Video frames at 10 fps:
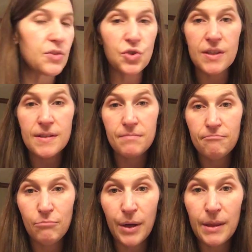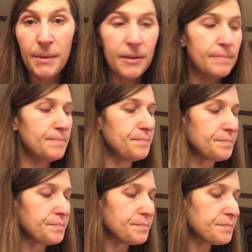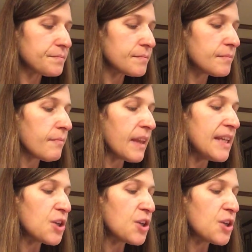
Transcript: It's just right in the middle. He